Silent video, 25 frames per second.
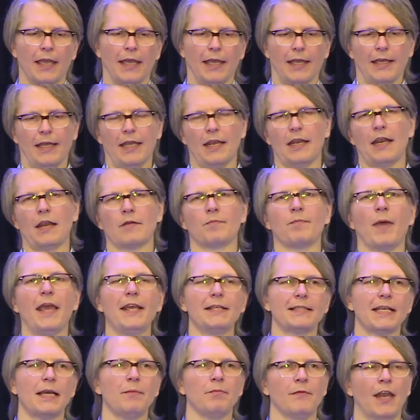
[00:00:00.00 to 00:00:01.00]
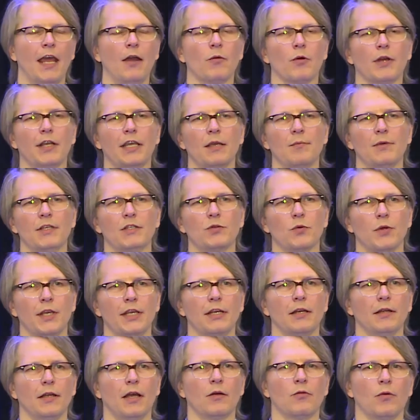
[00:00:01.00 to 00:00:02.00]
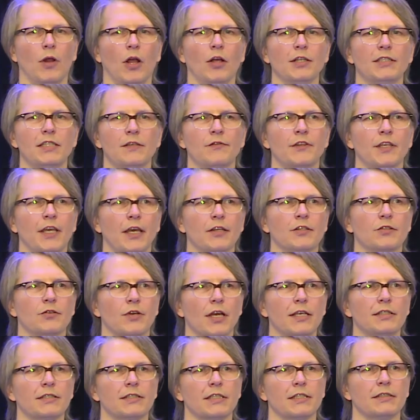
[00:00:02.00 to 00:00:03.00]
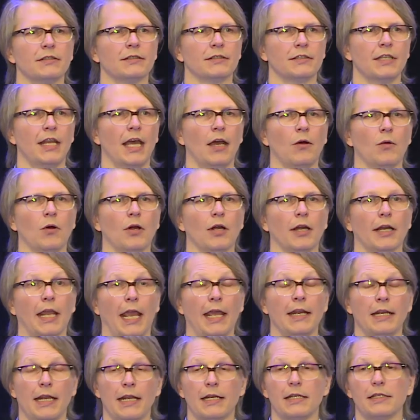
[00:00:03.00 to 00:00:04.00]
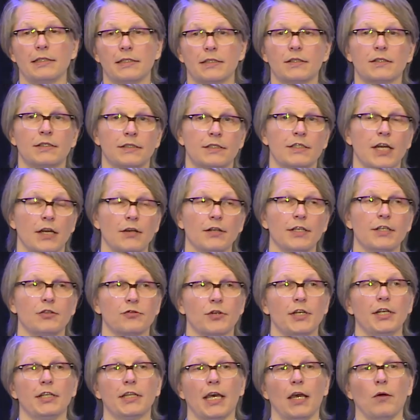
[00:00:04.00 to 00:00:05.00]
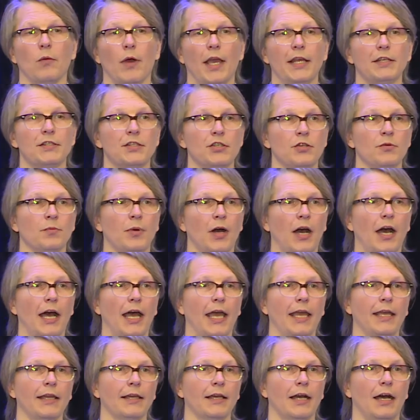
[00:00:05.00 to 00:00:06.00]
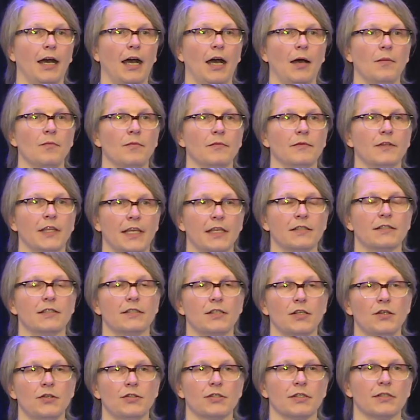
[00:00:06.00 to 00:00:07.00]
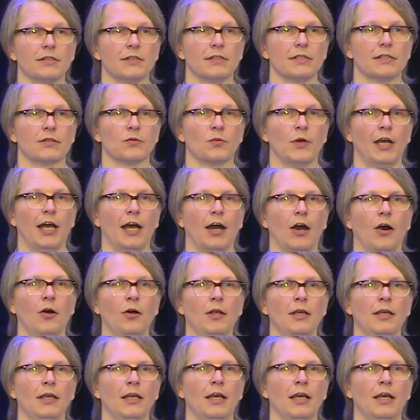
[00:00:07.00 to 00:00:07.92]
It makes that network in between a relatively untrusted network. And it's generally treated that way, too, by the institutions as well.